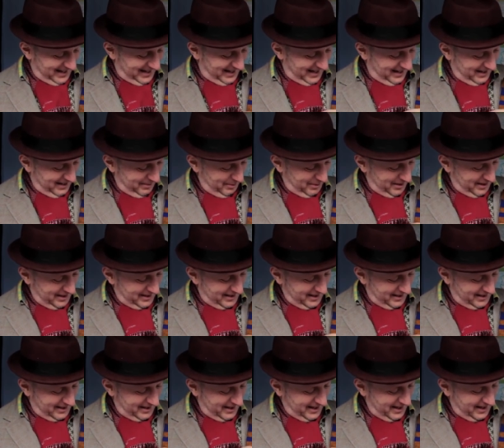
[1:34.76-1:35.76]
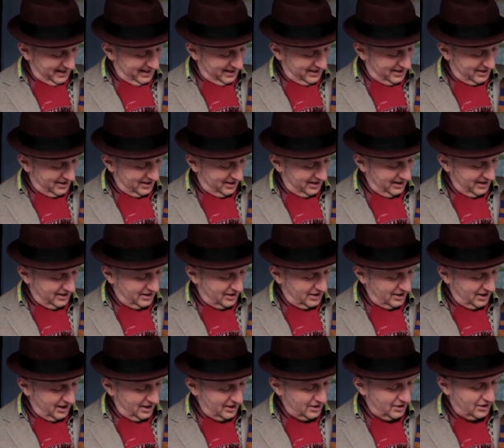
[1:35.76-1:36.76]
And then when I did this, I
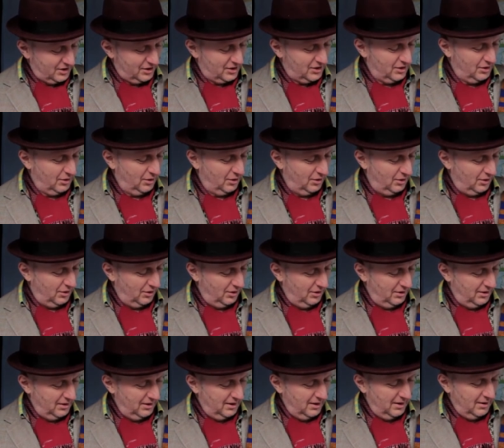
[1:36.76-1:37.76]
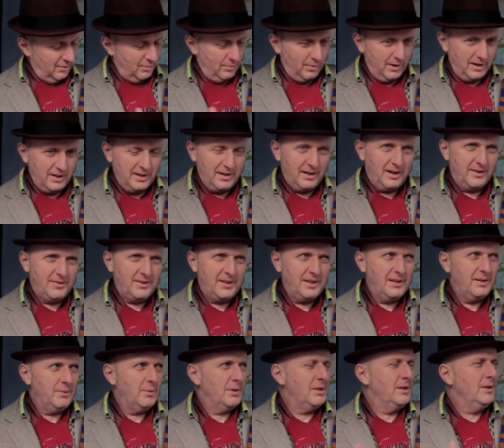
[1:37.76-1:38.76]
just saw when I
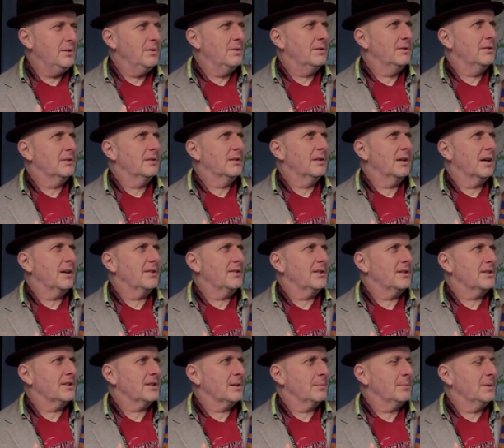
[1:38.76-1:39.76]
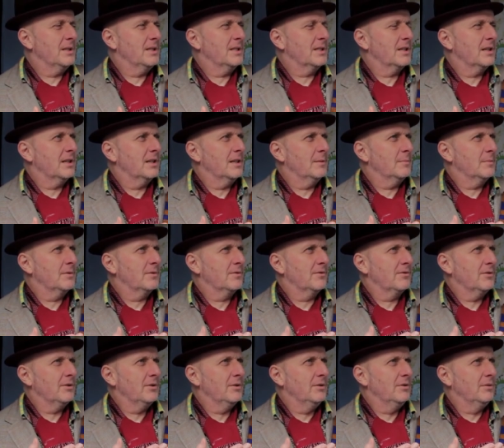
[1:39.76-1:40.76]
think when you I think somebody typed
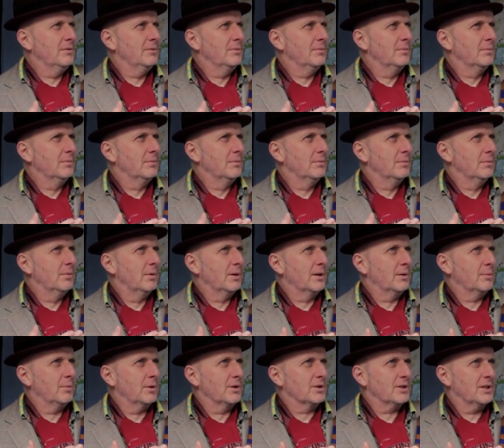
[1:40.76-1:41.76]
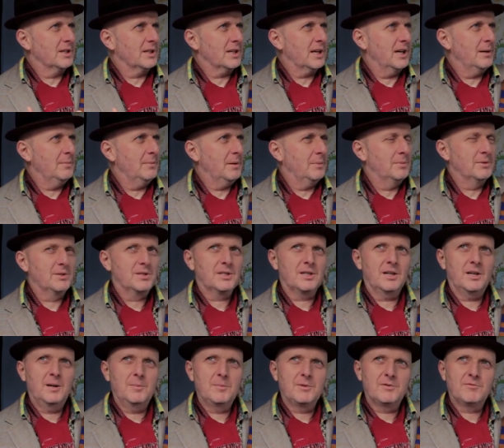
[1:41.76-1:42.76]
through what it was and it came up as
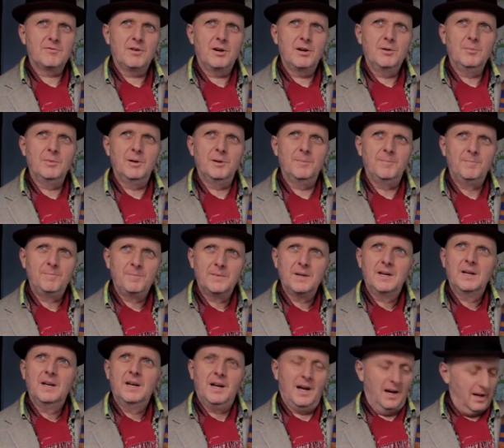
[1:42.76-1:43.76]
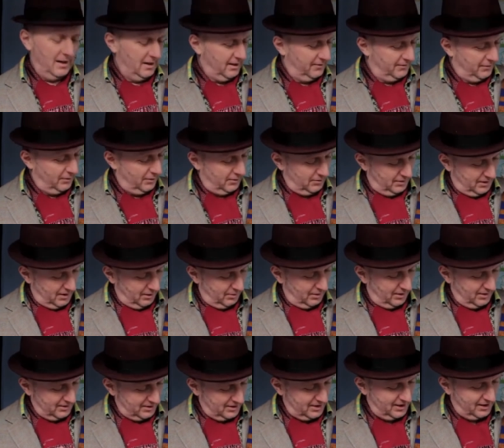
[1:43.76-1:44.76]
Times Roman, and I thought, oh,
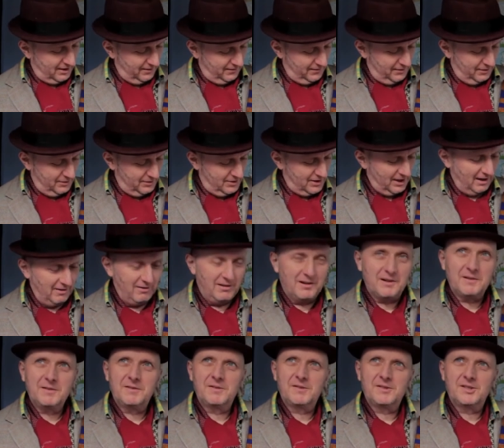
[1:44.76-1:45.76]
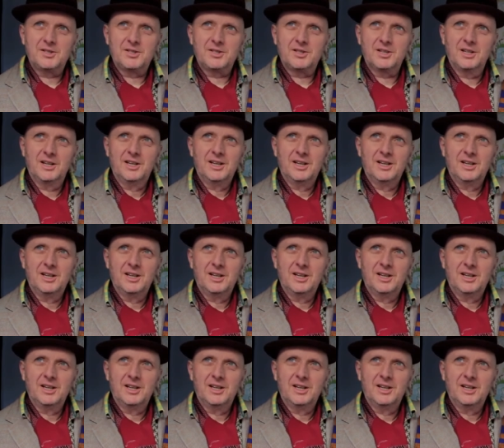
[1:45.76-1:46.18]
I'll stick a few serifs